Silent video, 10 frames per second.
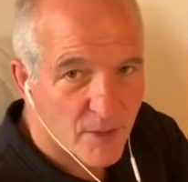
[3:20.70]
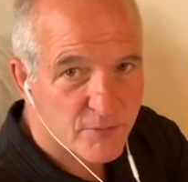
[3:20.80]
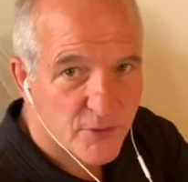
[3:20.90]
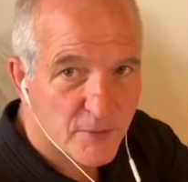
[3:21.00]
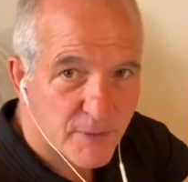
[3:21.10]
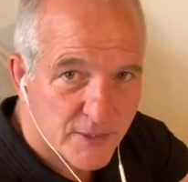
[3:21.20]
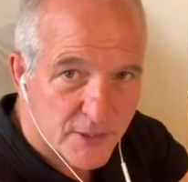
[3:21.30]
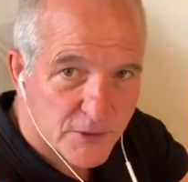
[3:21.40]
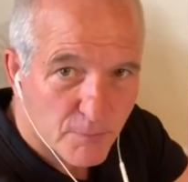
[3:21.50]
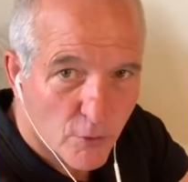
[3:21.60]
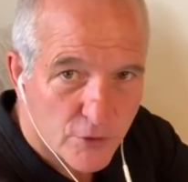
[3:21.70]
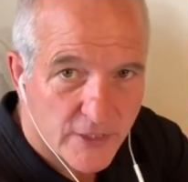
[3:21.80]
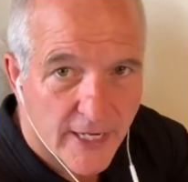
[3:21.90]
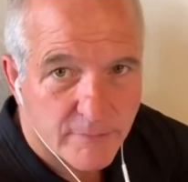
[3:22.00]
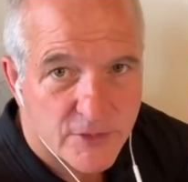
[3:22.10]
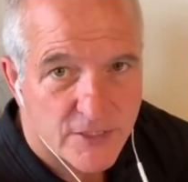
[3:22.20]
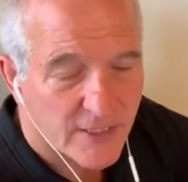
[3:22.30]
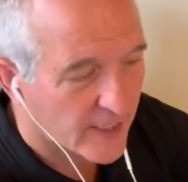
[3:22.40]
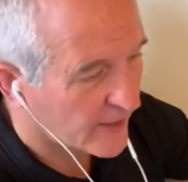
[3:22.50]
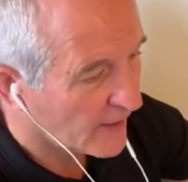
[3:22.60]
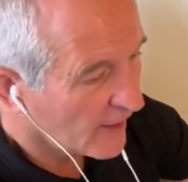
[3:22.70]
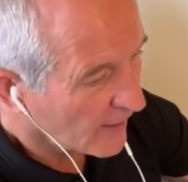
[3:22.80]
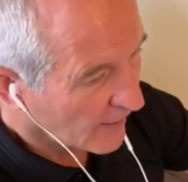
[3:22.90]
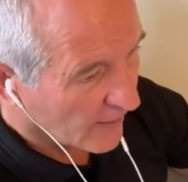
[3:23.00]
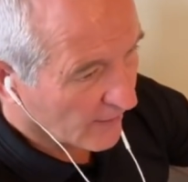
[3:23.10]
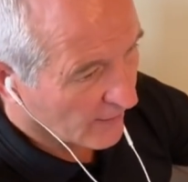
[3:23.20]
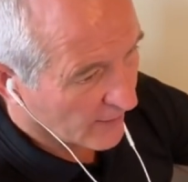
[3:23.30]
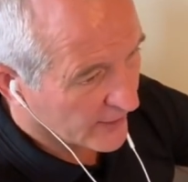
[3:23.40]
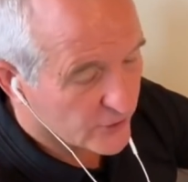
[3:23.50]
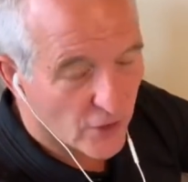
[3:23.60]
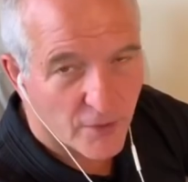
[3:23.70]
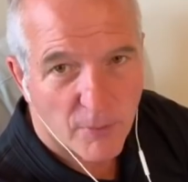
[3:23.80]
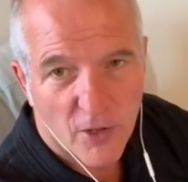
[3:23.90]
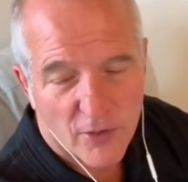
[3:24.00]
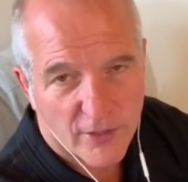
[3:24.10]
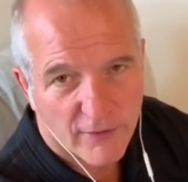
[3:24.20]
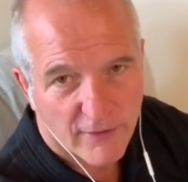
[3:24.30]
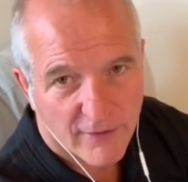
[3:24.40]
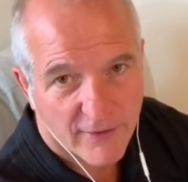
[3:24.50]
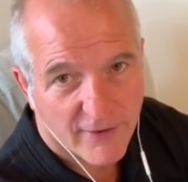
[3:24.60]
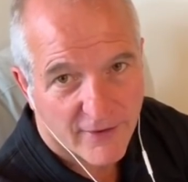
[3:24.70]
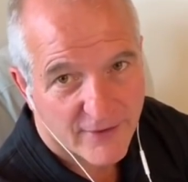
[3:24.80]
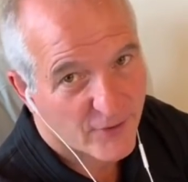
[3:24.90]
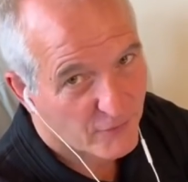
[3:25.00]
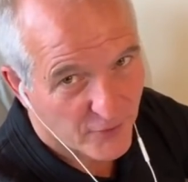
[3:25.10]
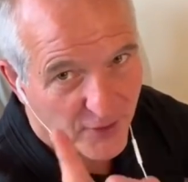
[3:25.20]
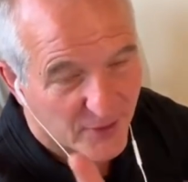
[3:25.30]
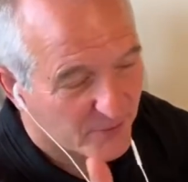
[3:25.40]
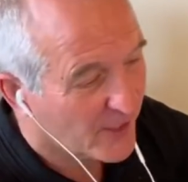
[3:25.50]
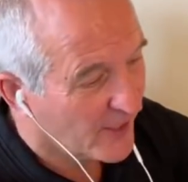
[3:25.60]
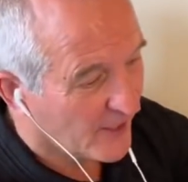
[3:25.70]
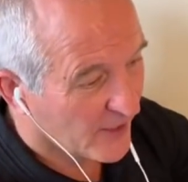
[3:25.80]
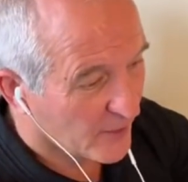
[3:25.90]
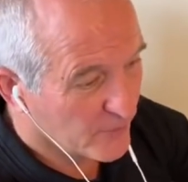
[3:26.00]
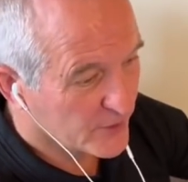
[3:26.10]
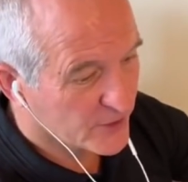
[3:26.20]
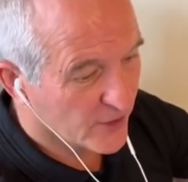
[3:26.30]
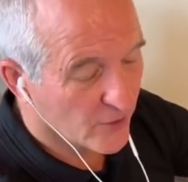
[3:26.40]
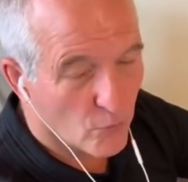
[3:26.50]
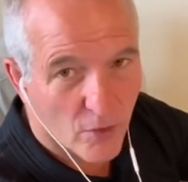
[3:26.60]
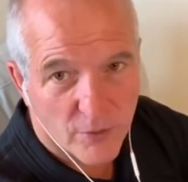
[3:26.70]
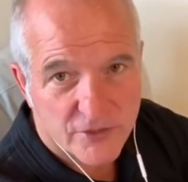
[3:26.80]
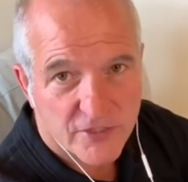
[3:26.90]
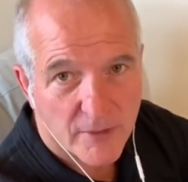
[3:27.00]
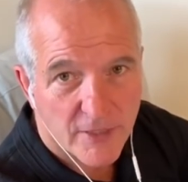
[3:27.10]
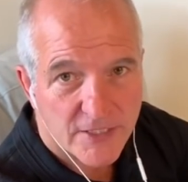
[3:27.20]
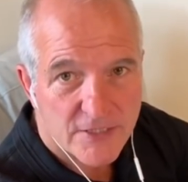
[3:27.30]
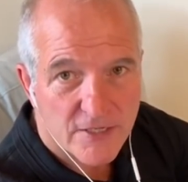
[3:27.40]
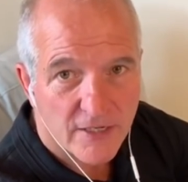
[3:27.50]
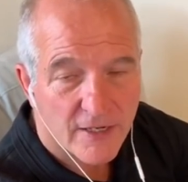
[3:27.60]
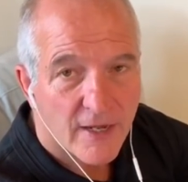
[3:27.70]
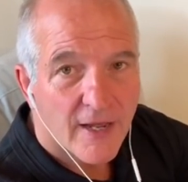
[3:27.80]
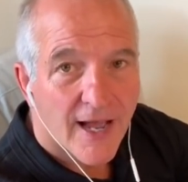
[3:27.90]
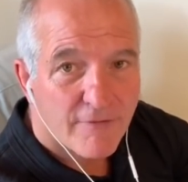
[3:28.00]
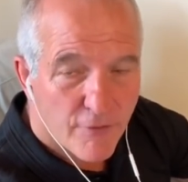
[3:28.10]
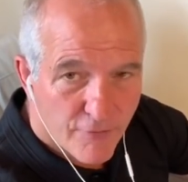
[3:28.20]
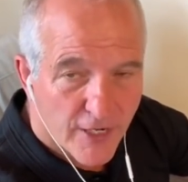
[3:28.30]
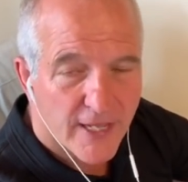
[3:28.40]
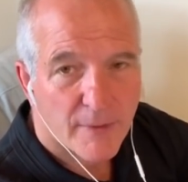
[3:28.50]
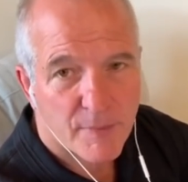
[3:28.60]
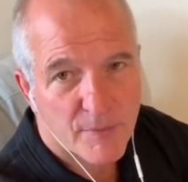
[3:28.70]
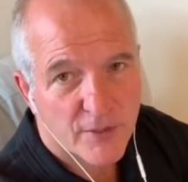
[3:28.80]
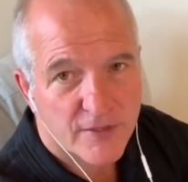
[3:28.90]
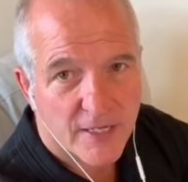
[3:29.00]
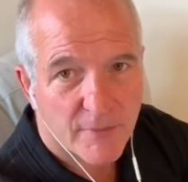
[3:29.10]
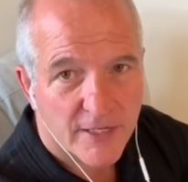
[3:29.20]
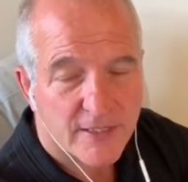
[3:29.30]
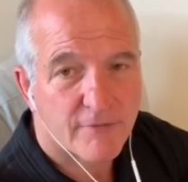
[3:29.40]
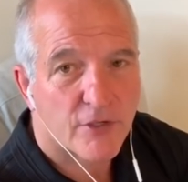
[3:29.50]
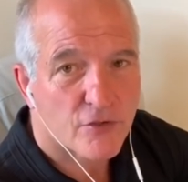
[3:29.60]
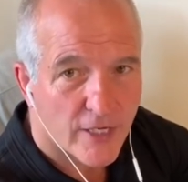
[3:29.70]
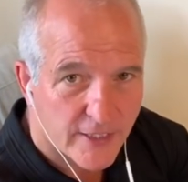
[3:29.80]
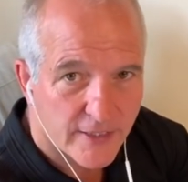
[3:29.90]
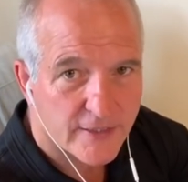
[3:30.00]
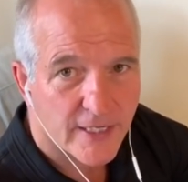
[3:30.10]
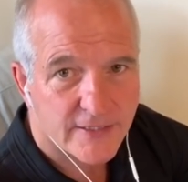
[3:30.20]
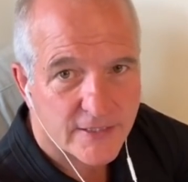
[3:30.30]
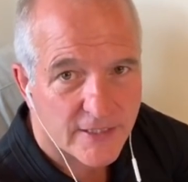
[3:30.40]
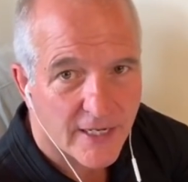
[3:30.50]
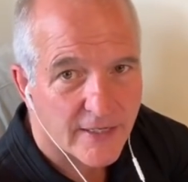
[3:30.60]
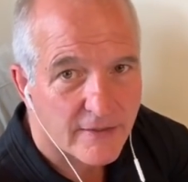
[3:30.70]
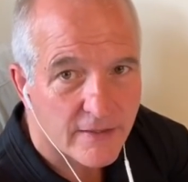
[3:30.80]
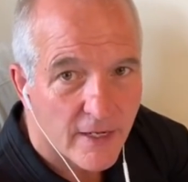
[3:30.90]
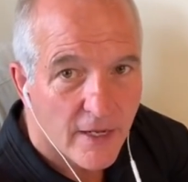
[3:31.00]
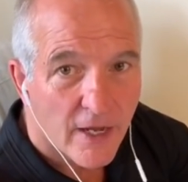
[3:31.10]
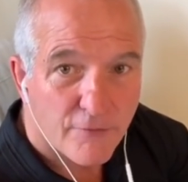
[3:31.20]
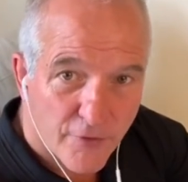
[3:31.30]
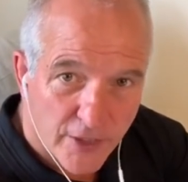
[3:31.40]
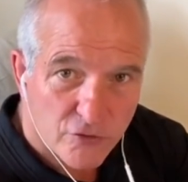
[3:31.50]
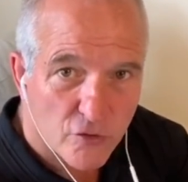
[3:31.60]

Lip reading: I'm doing the BT Sport game today. It's not a blog, not for you. But what I want to say, mate, is have a very happy birthday, mate. Have a cracking day today, and fingers